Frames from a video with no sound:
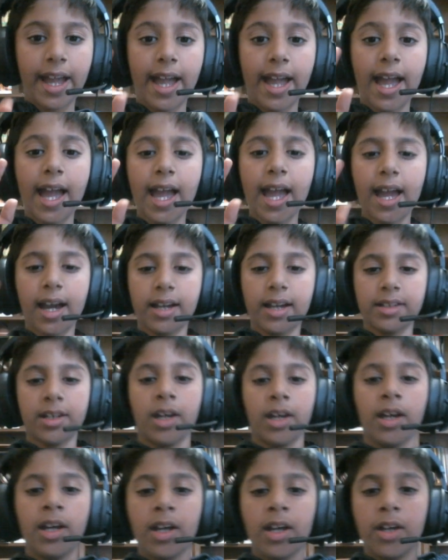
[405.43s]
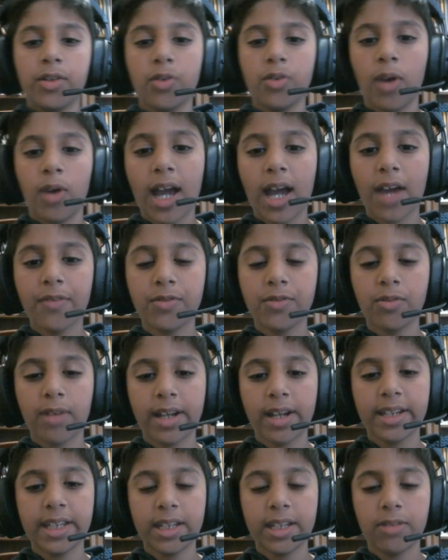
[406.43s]
And you have to
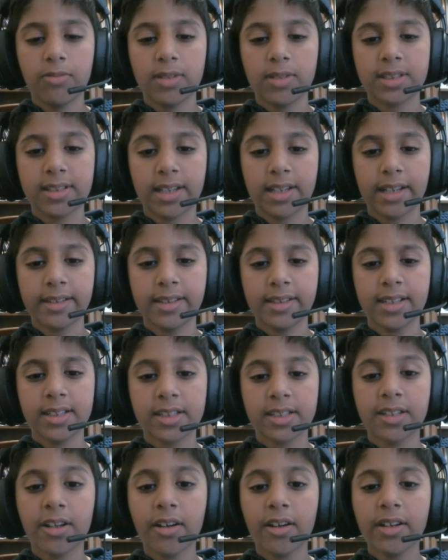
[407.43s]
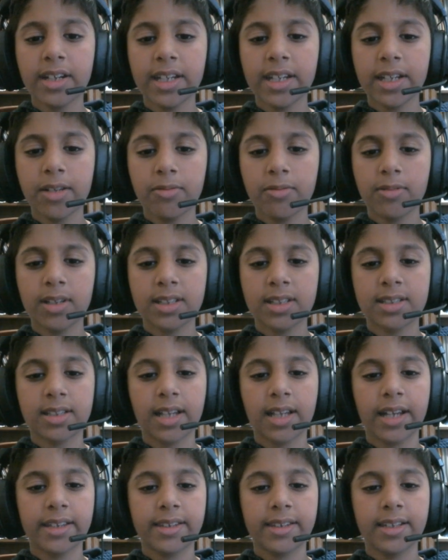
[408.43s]
write equals like this, not equals
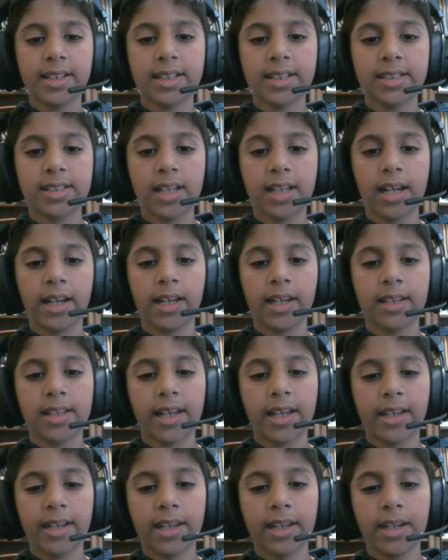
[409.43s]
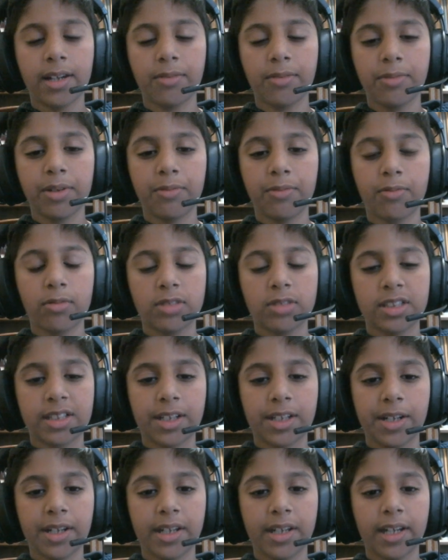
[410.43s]
like this. Like here we wrote
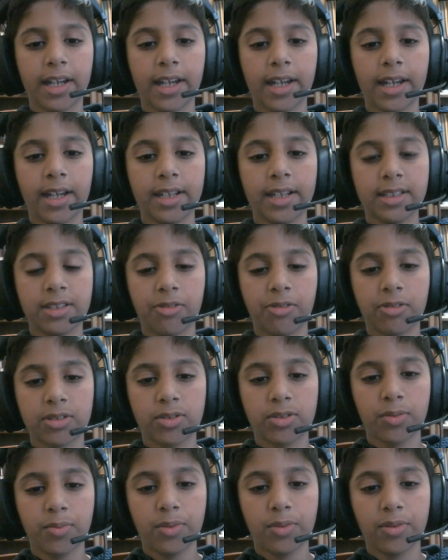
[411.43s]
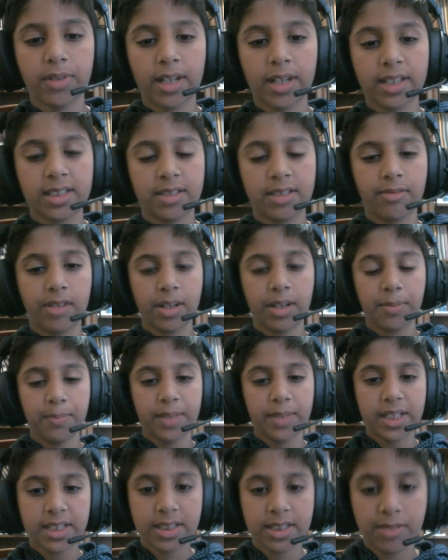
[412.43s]
string a is equals to book and string
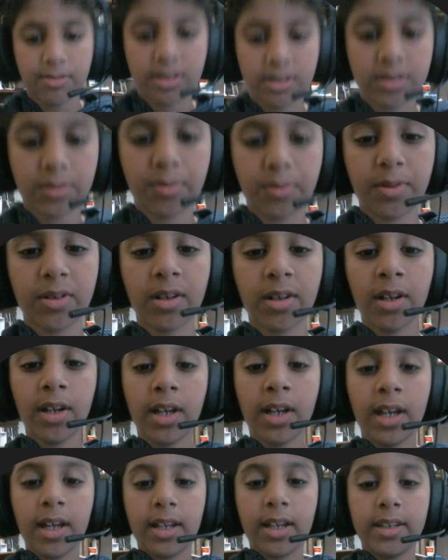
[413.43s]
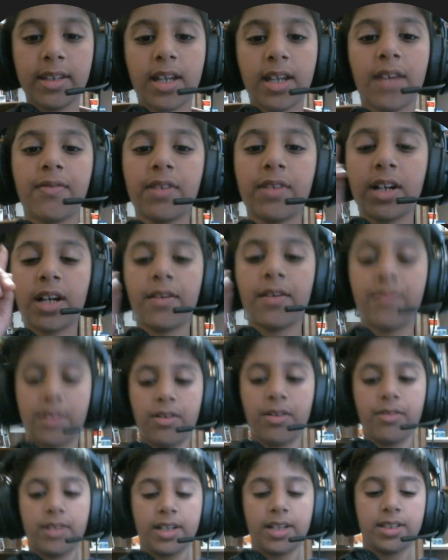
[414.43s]
b is equals to book. Never ever.
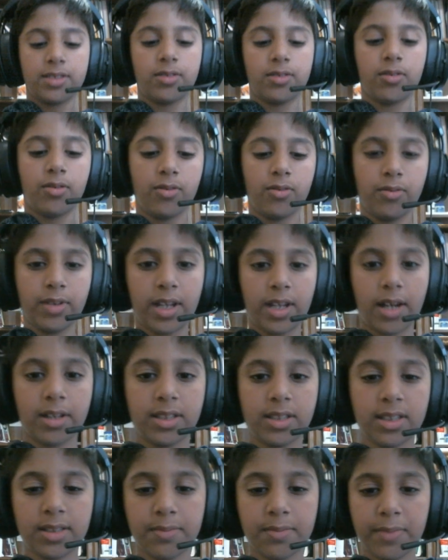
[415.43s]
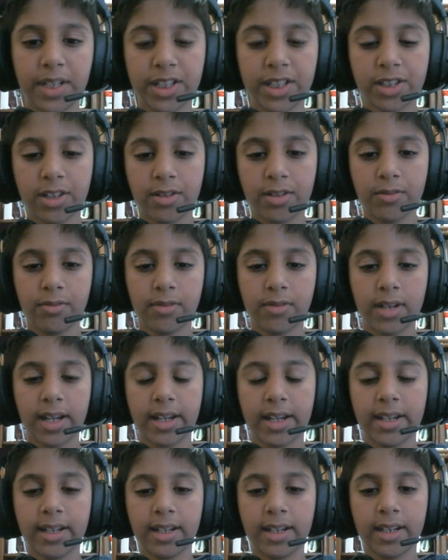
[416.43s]
Okay, so yeah, just make sure to
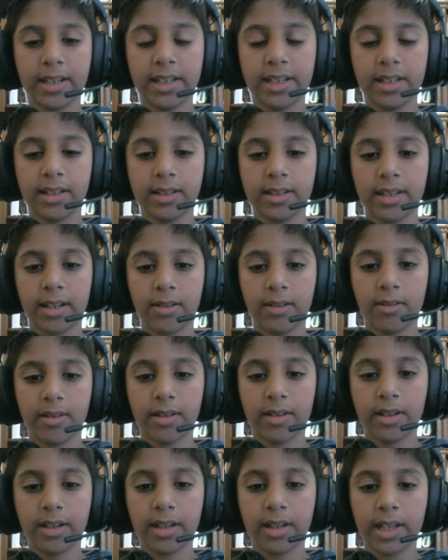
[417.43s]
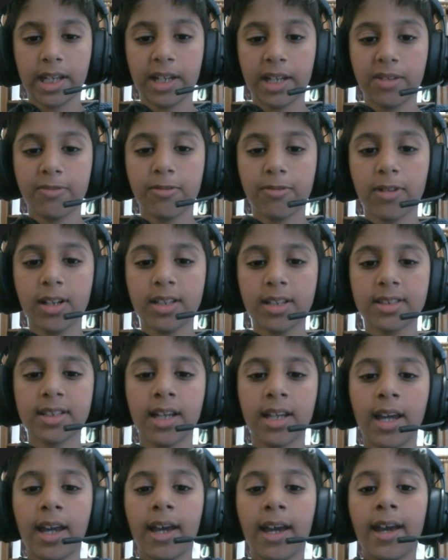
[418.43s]
write it down equals,
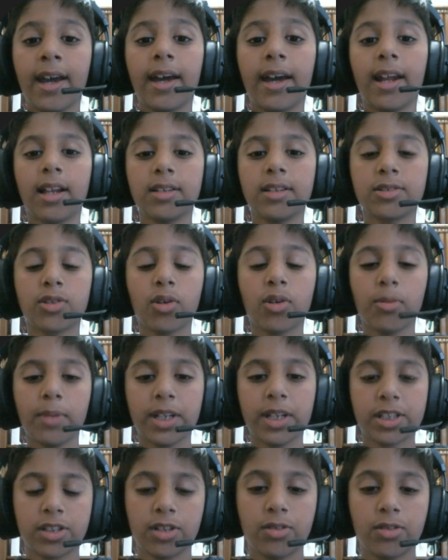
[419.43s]
and also make sure